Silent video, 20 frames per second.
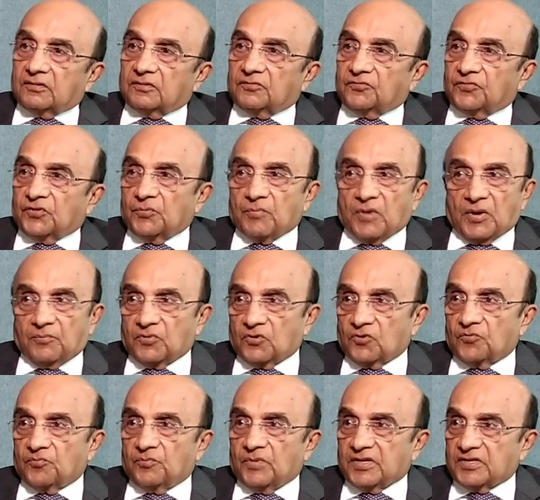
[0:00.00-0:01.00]
one member
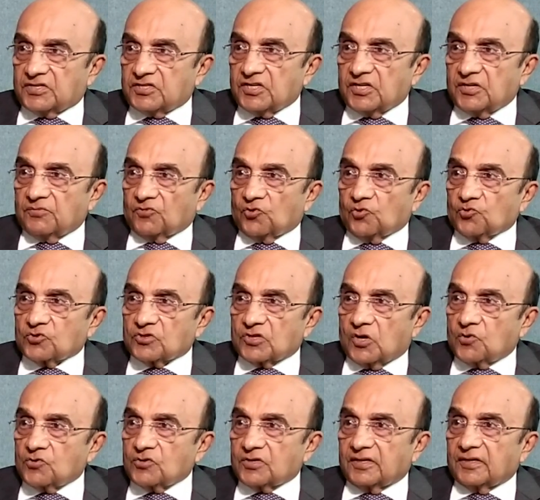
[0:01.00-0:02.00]
of my team goes
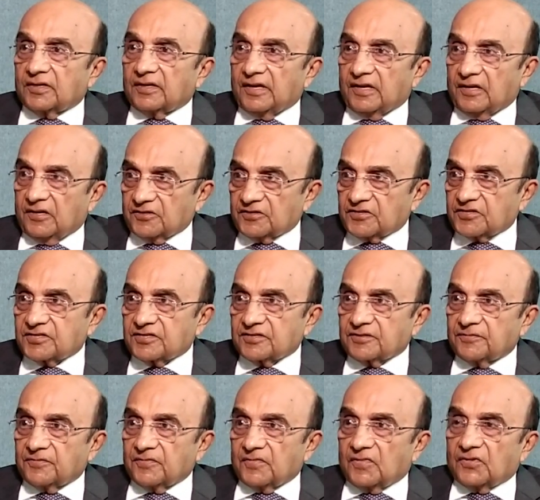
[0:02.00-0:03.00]
out and
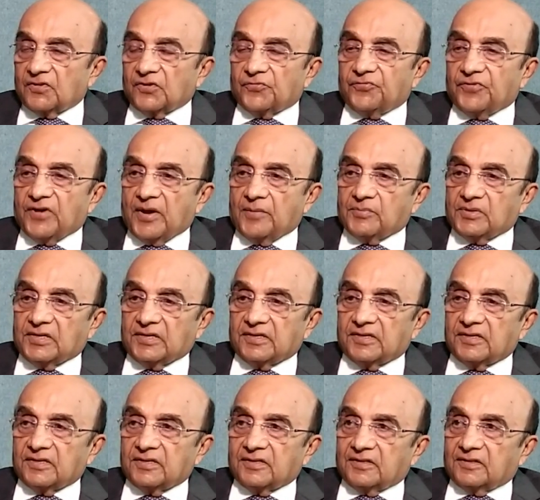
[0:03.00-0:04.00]
alerts the
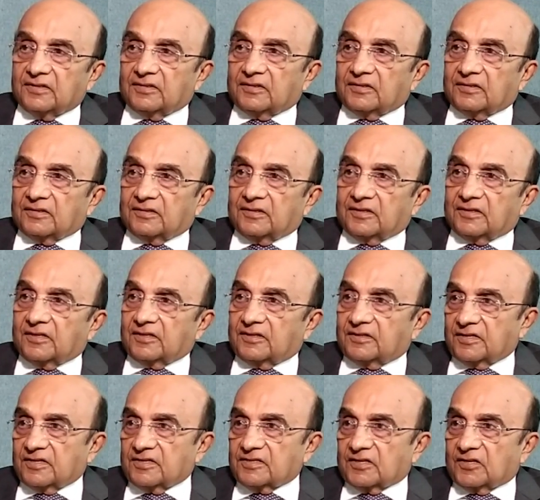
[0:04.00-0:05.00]
family that the
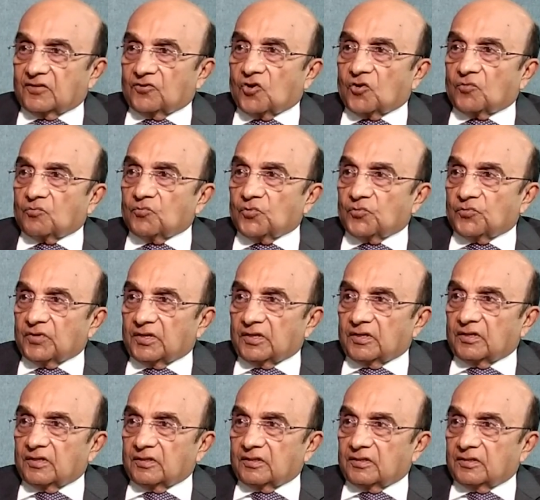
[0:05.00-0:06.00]
things are not
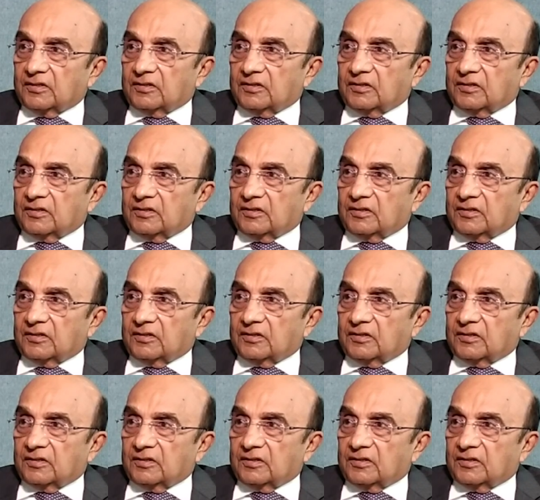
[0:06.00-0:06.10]
moving